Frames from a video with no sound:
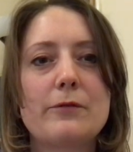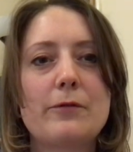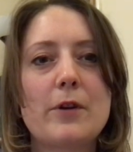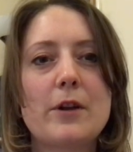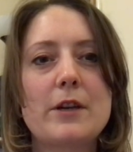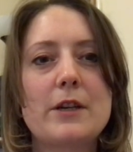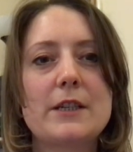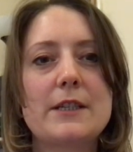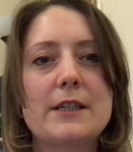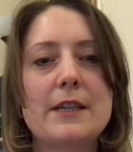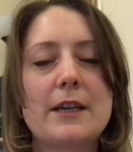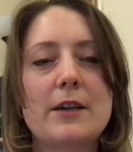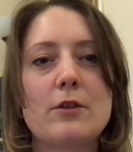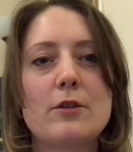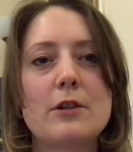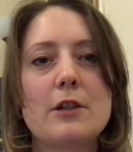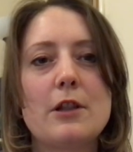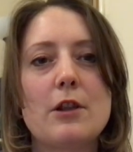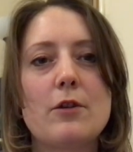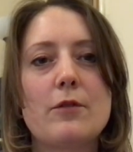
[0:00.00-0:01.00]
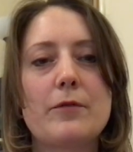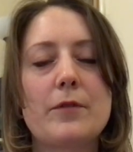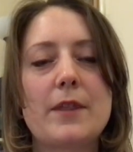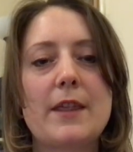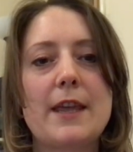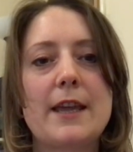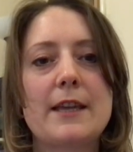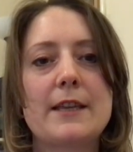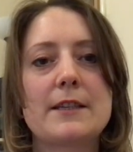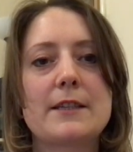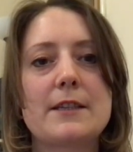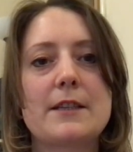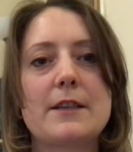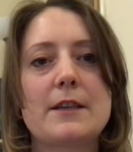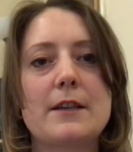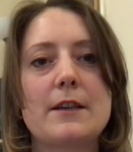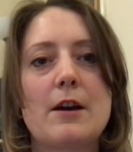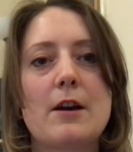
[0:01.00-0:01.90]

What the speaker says: focusing on a lot of things that